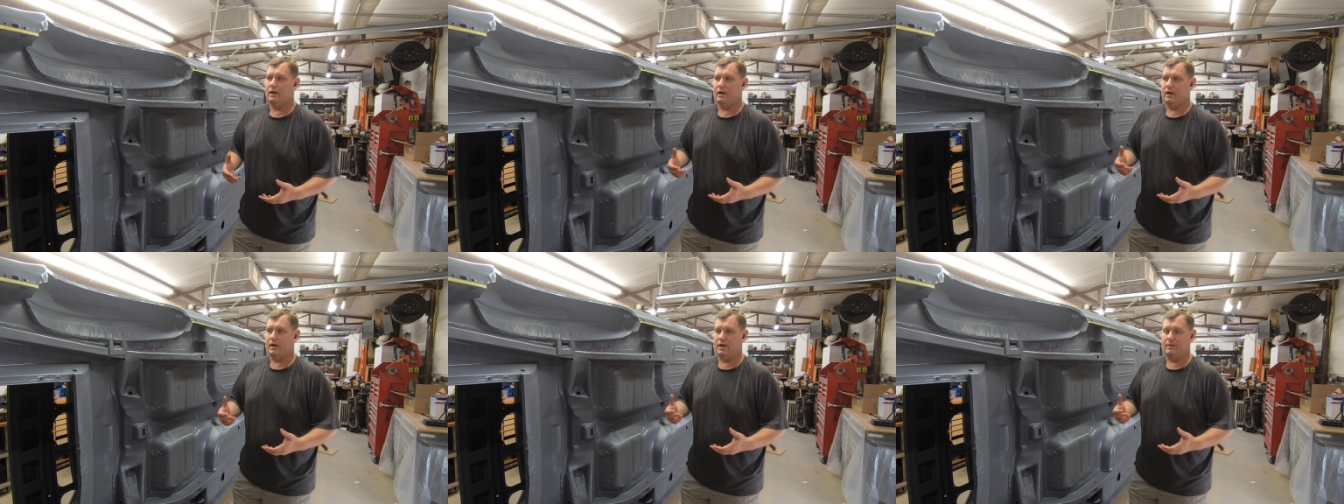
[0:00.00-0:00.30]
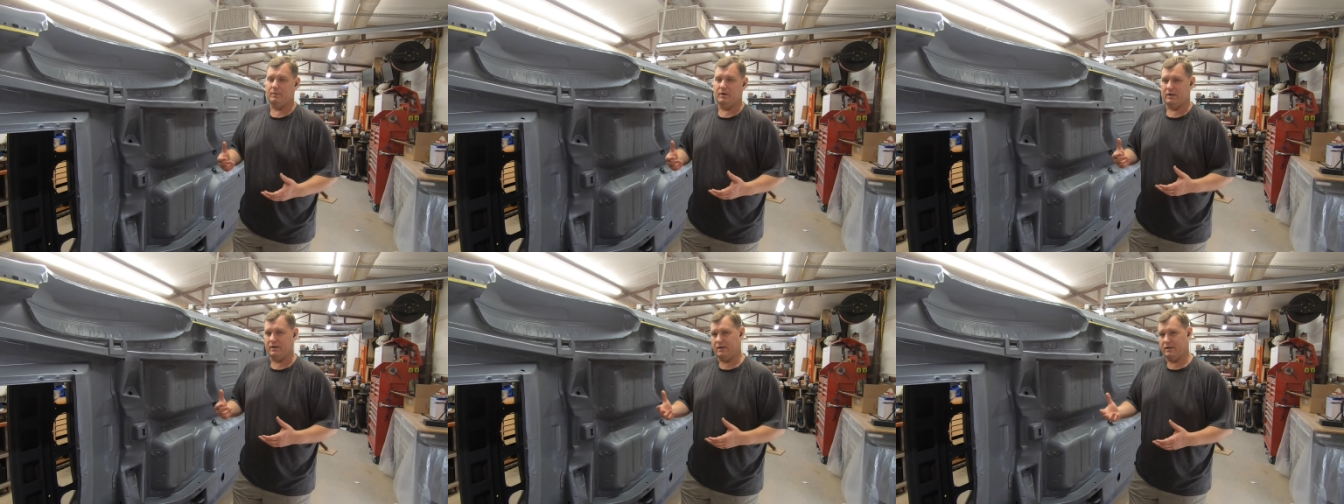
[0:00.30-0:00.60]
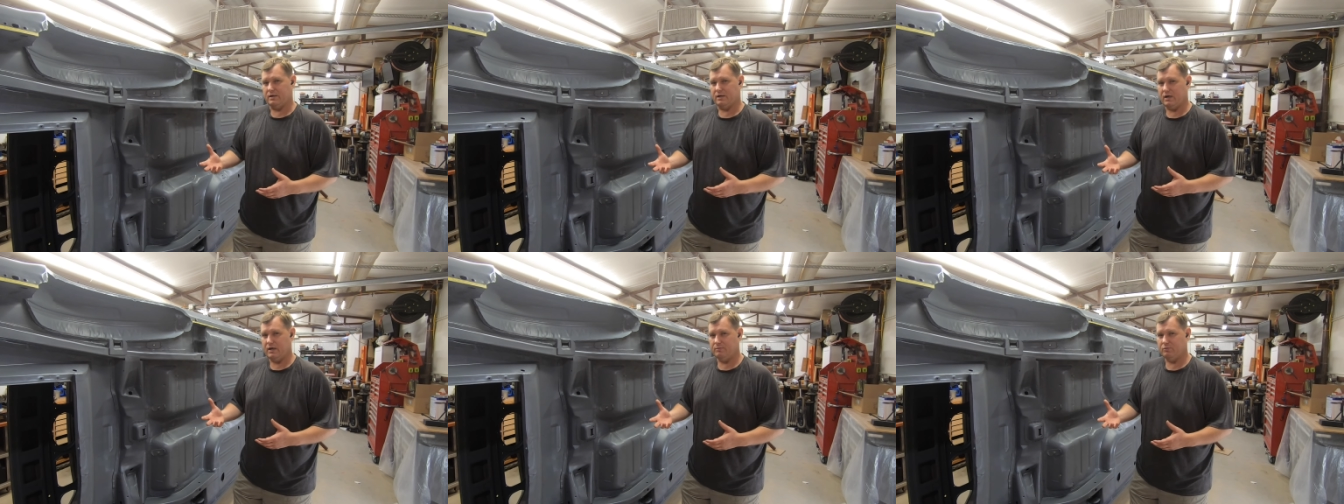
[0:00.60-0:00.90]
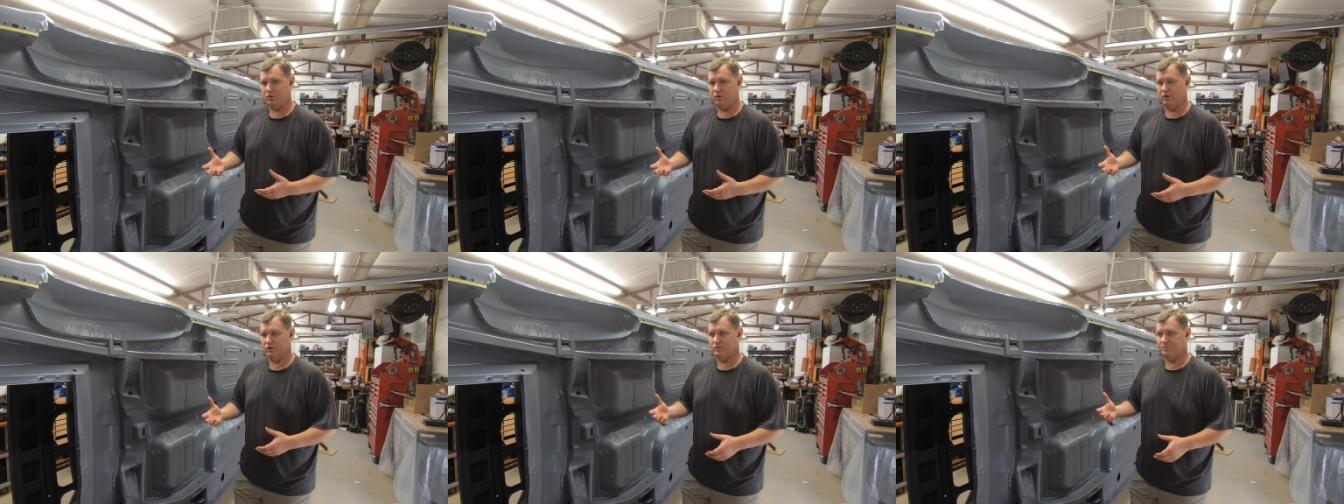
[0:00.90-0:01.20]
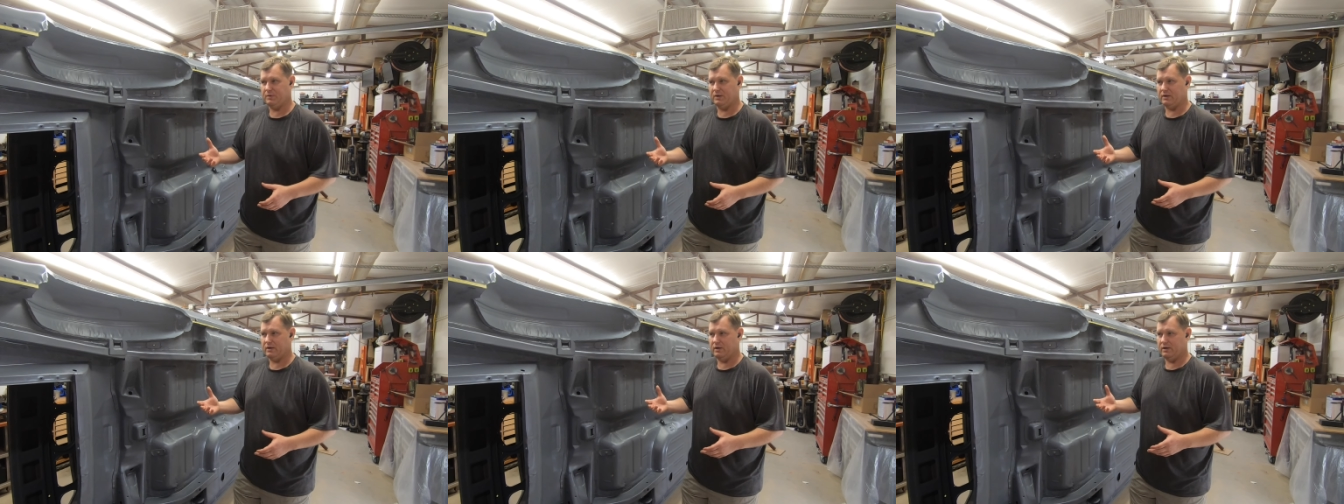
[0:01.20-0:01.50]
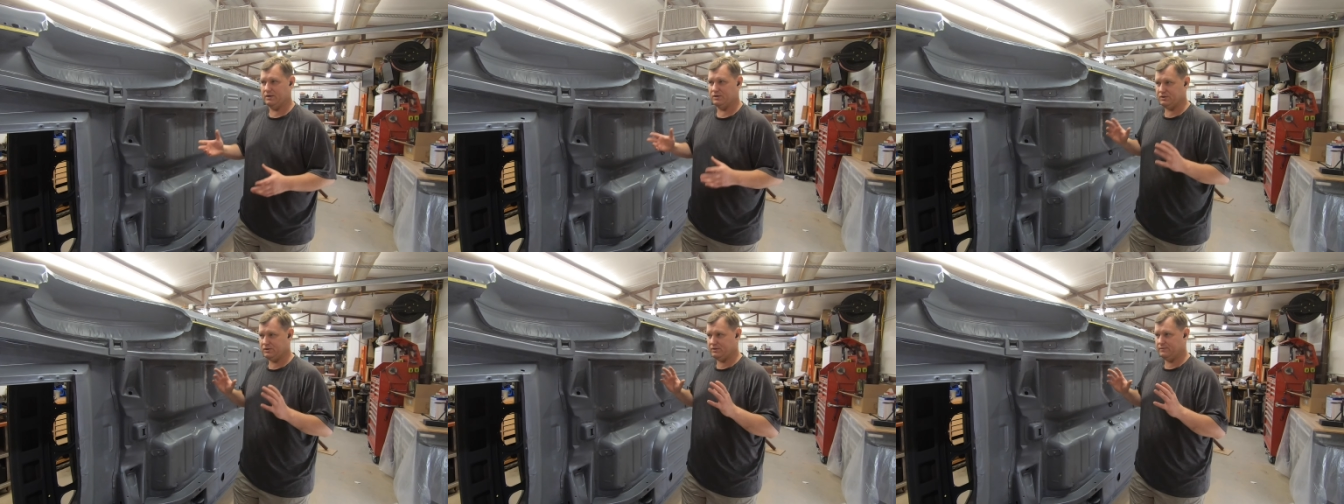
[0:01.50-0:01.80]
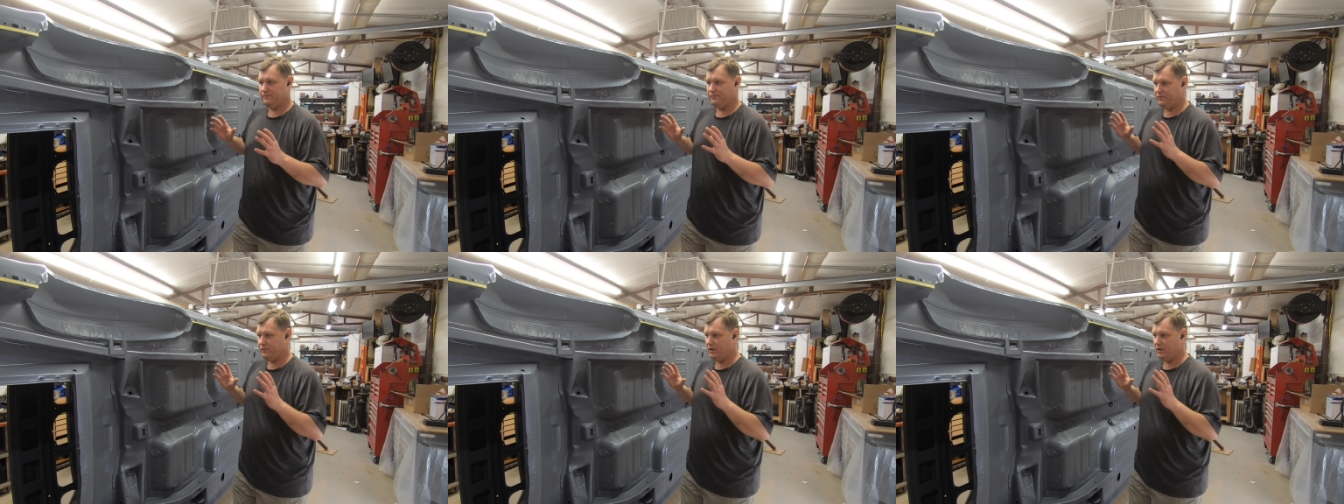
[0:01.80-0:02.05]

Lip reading: I'm on a time crunch because